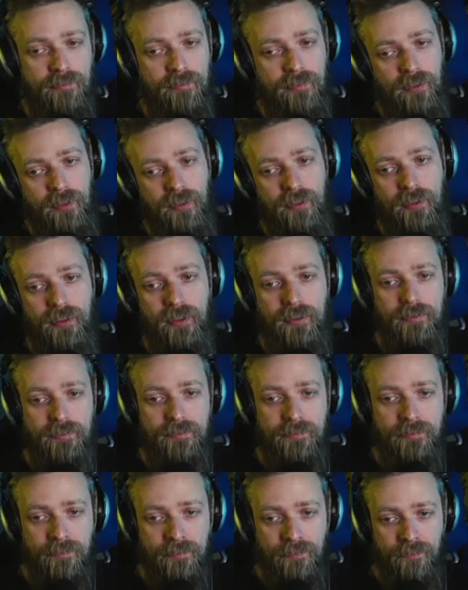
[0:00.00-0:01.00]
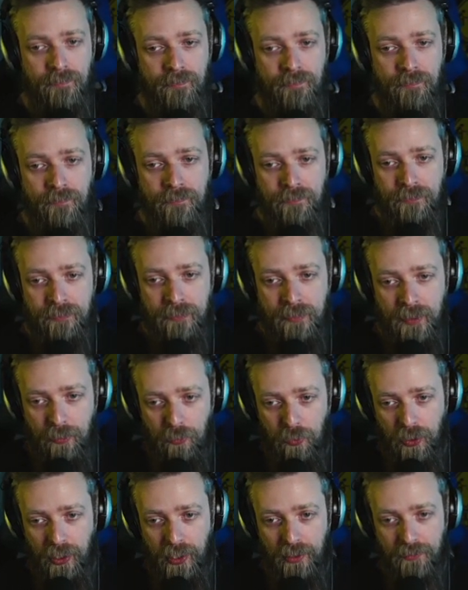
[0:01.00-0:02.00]
Alright.
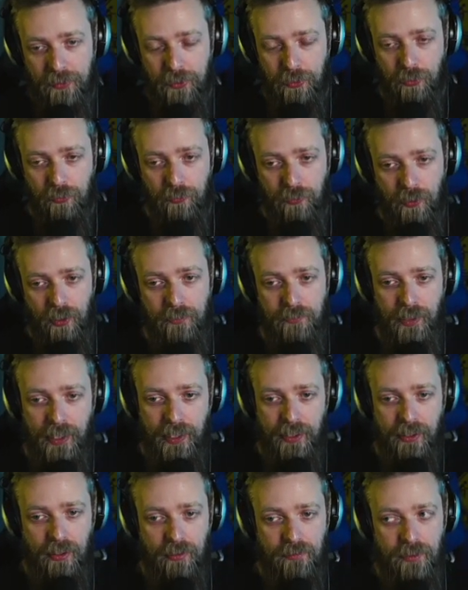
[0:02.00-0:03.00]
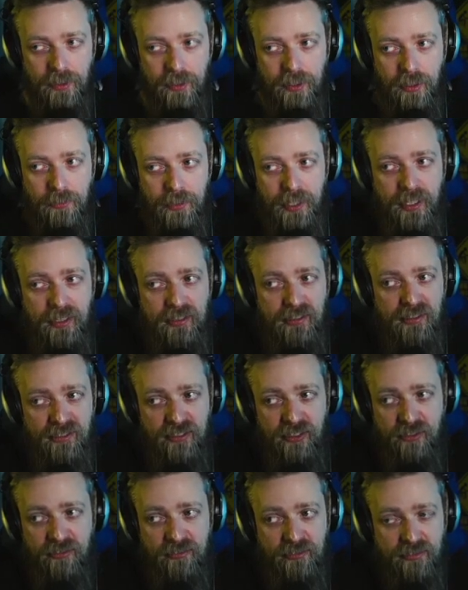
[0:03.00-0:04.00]
Would I ever do a run back of it? I mean,
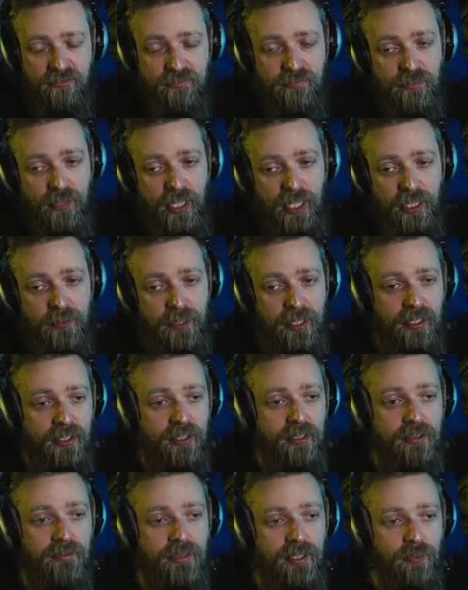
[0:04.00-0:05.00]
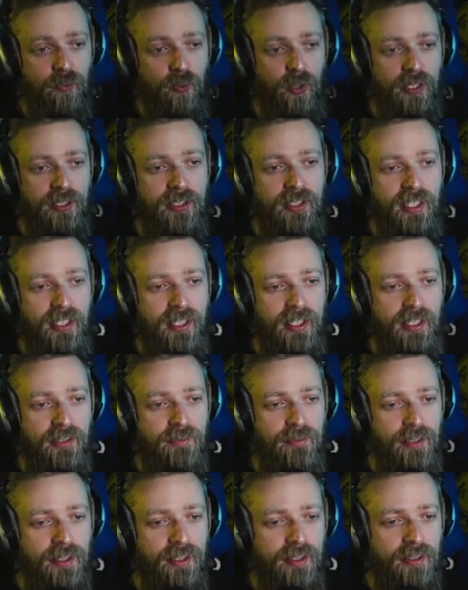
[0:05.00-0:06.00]
maybe. I mean, one day
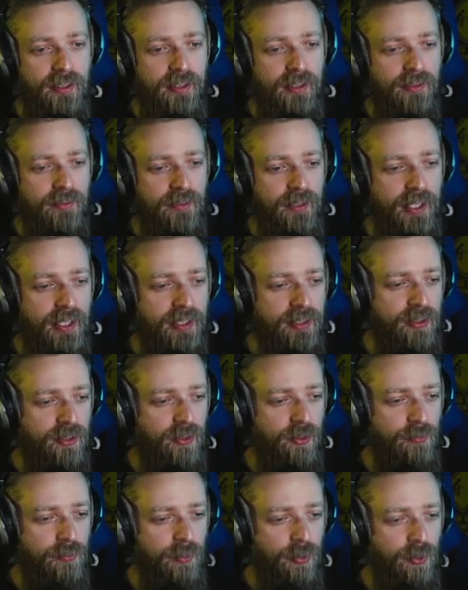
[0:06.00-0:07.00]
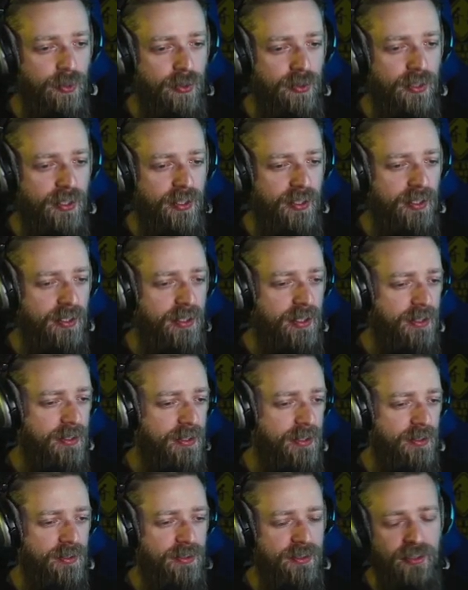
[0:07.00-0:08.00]
if I get so bored that I got
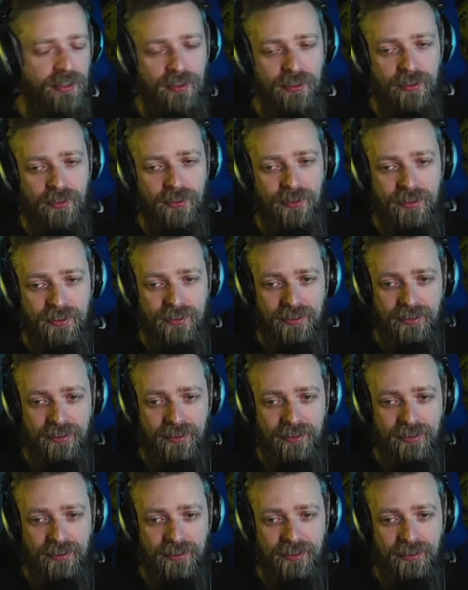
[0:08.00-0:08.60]
nothing else to do,